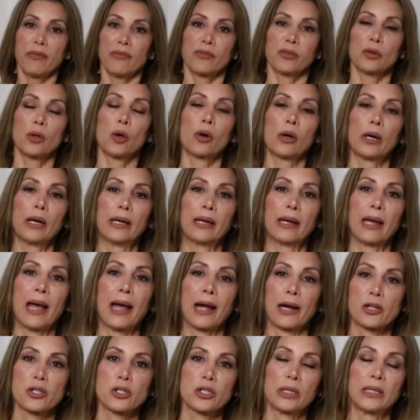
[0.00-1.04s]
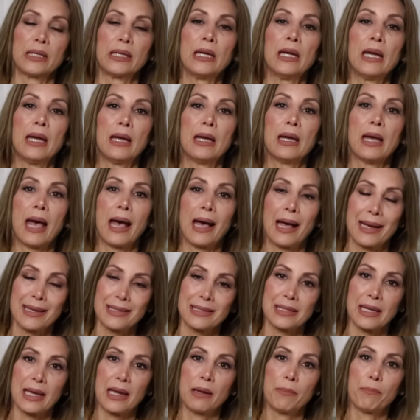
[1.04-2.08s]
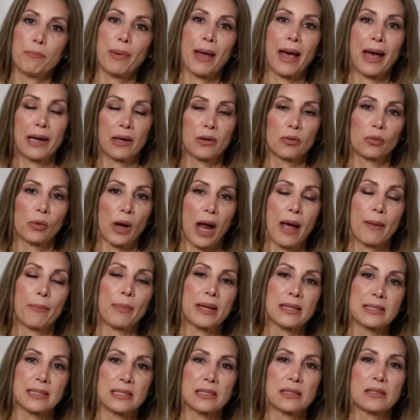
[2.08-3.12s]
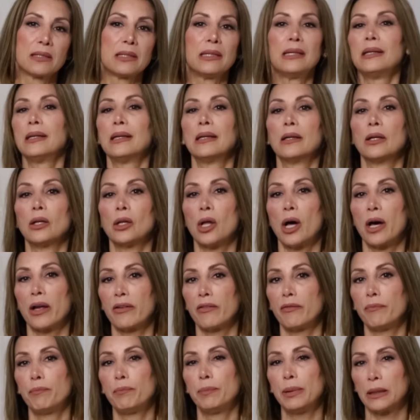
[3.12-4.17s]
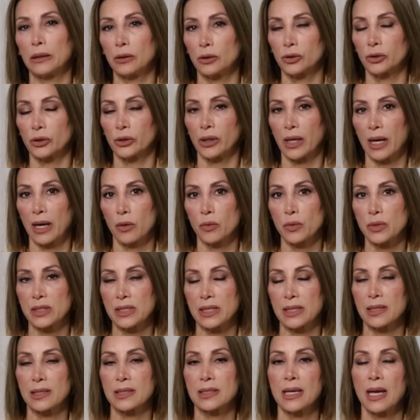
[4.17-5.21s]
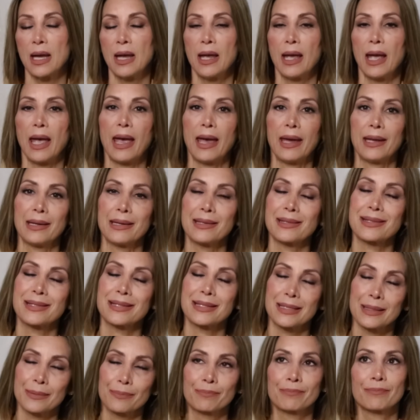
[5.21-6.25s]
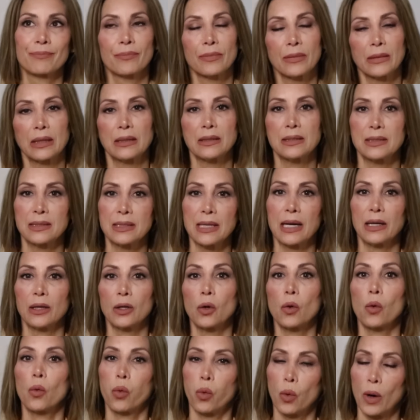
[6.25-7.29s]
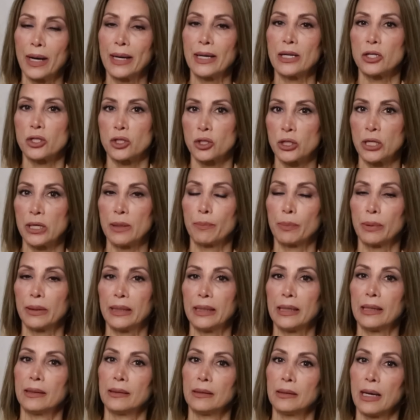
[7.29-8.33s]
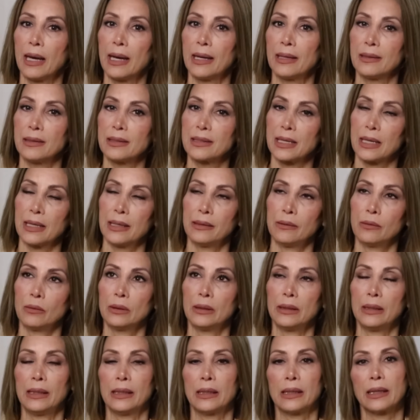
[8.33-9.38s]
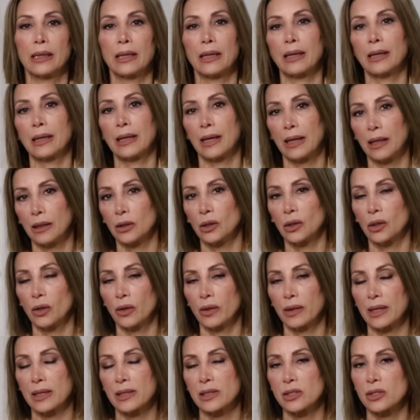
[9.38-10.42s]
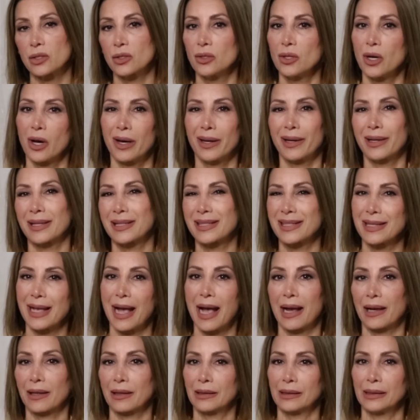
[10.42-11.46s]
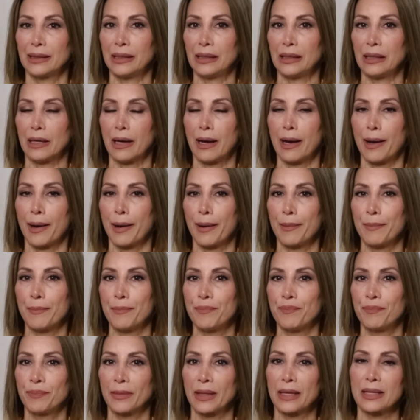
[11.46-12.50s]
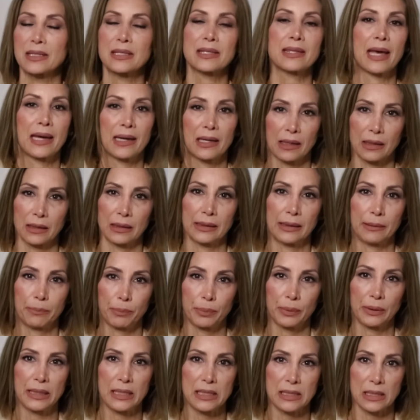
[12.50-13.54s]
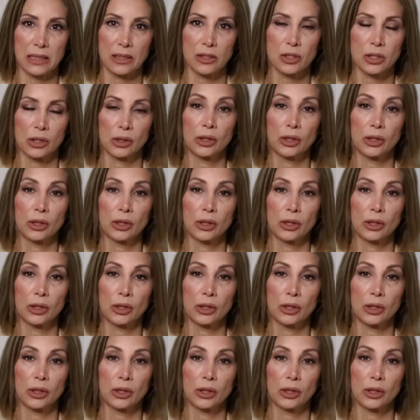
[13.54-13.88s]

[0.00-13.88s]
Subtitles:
flooring actually has a bad rap, as it's seen in a lot of builder houses, and it's done quite cheaply and done in a color that's not exactly aesthetically pleasing to